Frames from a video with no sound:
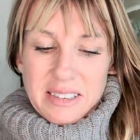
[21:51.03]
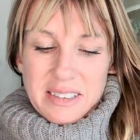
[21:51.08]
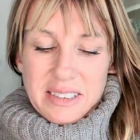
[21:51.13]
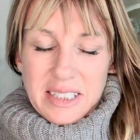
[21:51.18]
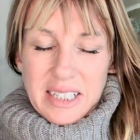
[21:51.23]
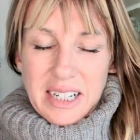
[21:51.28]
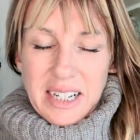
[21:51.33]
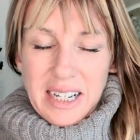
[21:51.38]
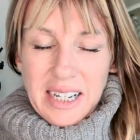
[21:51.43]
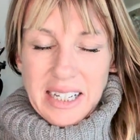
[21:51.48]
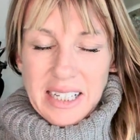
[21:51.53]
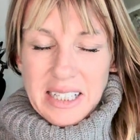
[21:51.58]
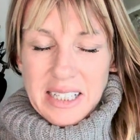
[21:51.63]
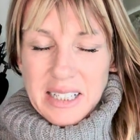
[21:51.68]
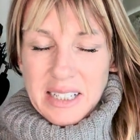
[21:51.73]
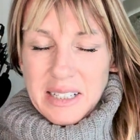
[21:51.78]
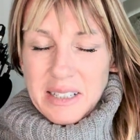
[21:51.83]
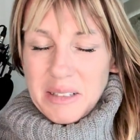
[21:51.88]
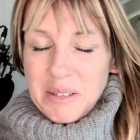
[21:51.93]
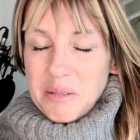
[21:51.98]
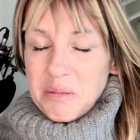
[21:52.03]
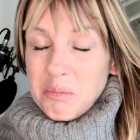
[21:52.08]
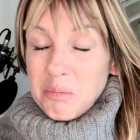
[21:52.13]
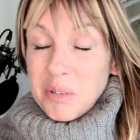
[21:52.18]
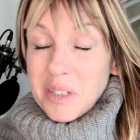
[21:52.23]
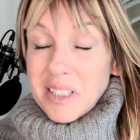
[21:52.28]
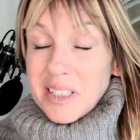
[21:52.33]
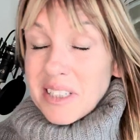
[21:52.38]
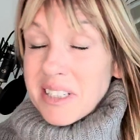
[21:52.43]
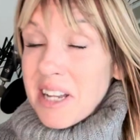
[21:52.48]
Right?
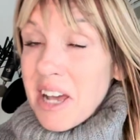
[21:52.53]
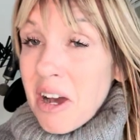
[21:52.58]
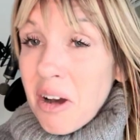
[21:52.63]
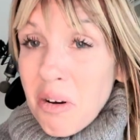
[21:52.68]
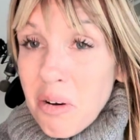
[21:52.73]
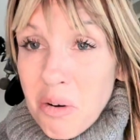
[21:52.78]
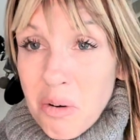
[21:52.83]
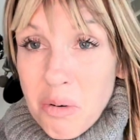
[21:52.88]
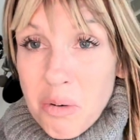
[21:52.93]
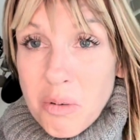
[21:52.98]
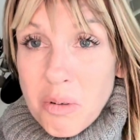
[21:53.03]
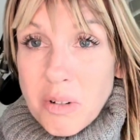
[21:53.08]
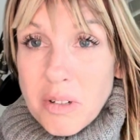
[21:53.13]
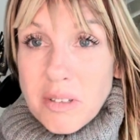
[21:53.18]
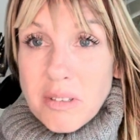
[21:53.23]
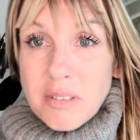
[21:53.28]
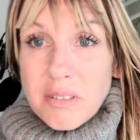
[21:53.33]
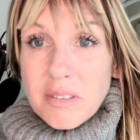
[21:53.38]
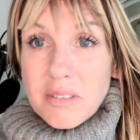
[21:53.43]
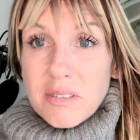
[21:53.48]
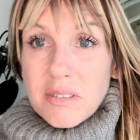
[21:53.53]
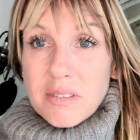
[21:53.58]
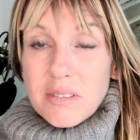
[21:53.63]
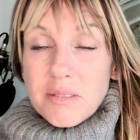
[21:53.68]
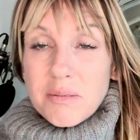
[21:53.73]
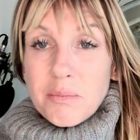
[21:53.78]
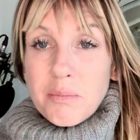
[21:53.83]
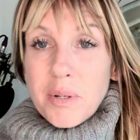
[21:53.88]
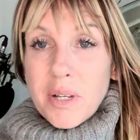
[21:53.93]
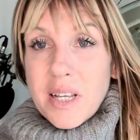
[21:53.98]
But no,
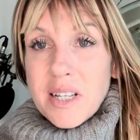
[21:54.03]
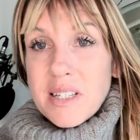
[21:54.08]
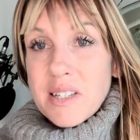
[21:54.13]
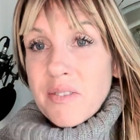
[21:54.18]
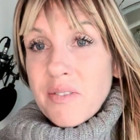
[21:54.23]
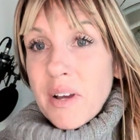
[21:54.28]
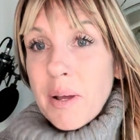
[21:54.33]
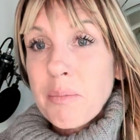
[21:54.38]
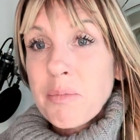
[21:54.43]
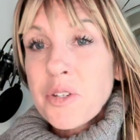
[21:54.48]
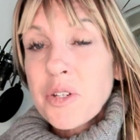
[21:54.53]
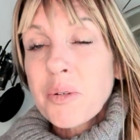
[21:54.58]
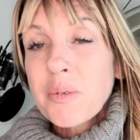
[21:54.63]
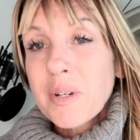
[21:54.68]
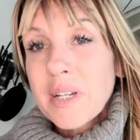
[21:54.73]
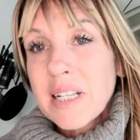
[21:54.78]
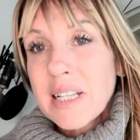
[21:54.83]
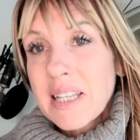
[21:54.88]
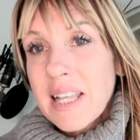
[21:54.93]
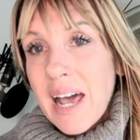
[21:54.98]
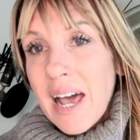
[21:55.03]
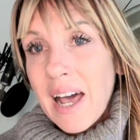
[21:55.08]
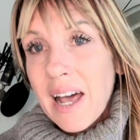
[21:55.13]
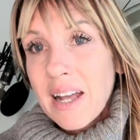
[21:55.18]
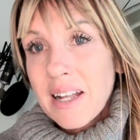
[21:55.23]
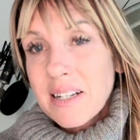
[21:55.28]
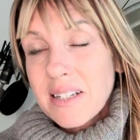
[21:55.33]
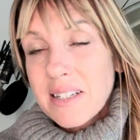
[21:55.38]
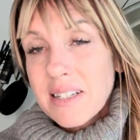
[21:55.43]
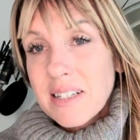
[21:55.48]
because if I'm doing
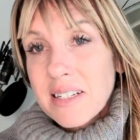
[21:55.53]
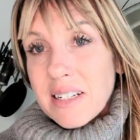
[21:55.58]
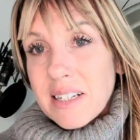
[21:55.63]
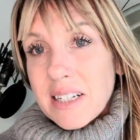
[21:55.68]
that,